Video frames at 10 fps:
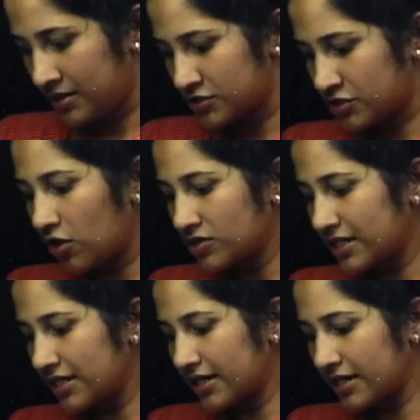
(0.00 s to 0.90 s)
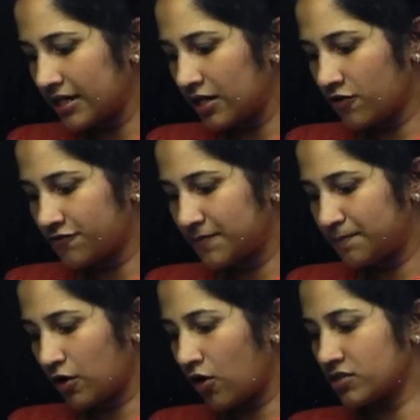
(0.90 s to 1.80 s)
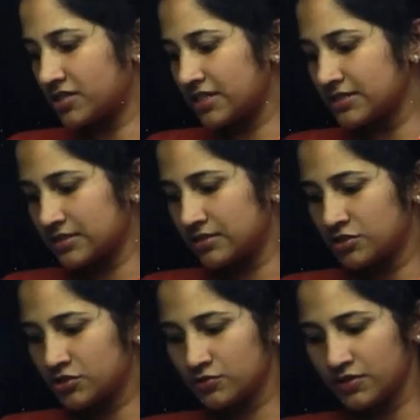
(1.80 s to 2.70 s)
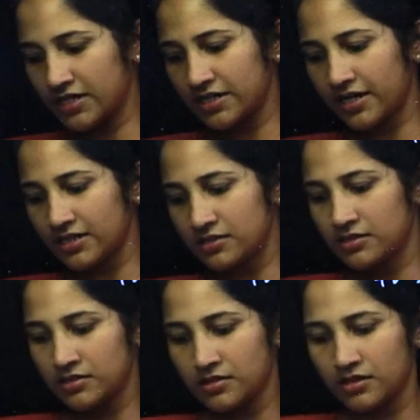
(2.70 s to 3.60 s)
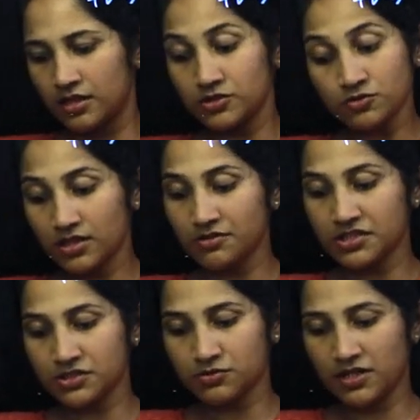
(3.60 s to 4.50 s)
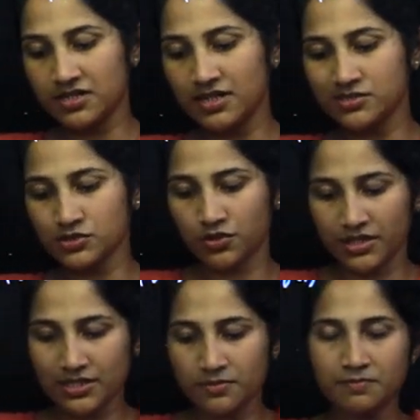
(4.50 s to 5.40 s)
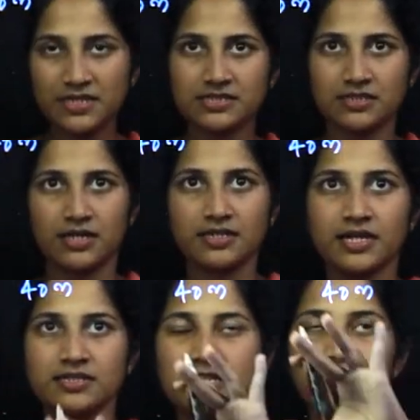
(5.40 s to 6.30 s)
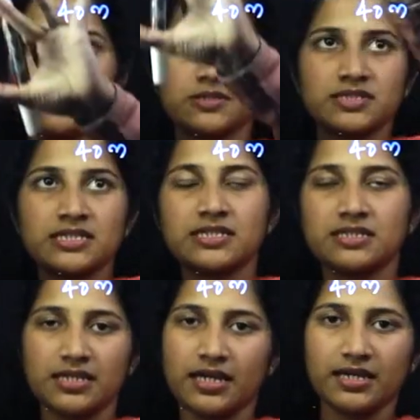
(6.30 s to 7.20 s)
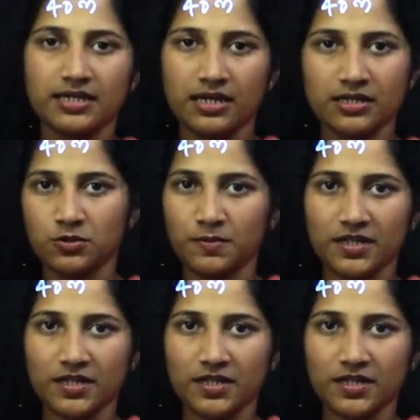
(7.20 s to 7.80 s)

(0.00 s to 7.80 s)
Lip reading: Total area of the plot is 2200 square meter. That is the area of